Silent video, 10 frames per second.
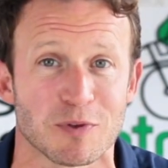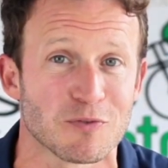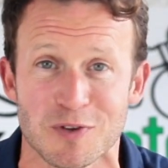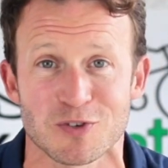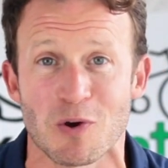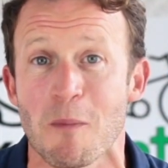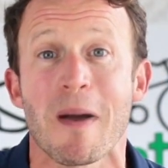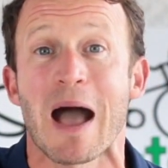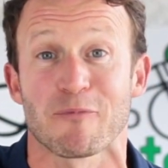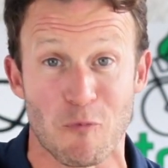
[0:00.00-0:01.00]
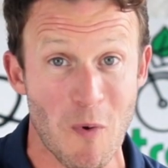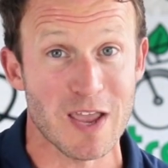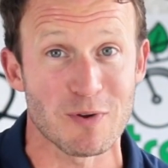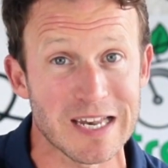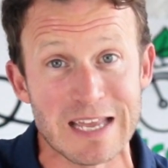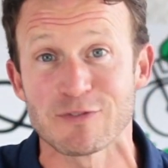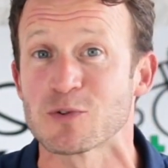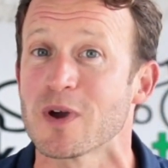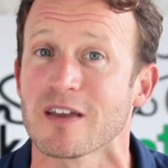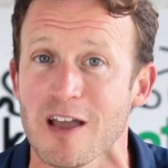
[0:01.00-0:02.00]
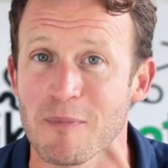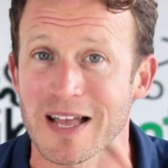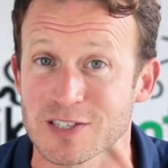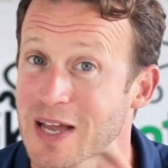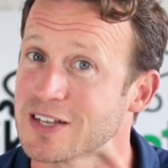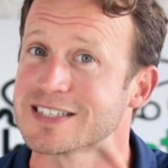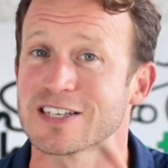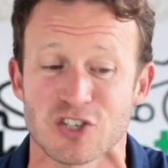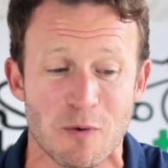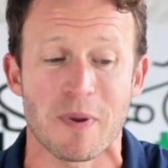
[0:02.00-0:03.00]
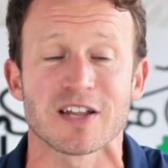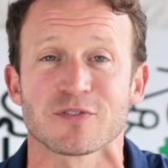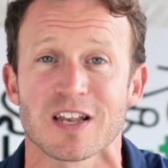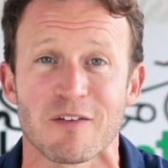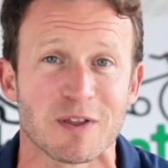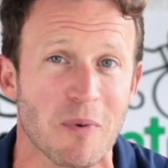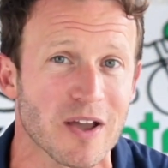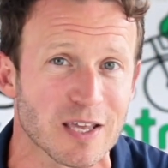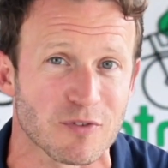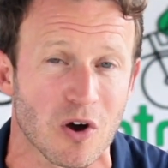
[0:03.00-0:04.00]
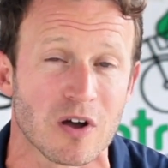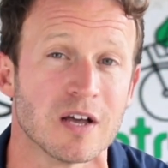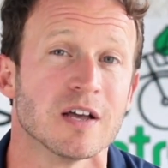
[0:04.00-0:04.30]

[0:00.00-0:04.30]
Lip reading: You show a map from where you leave to where you go back to, and you show a picture of the lovely bike you've got.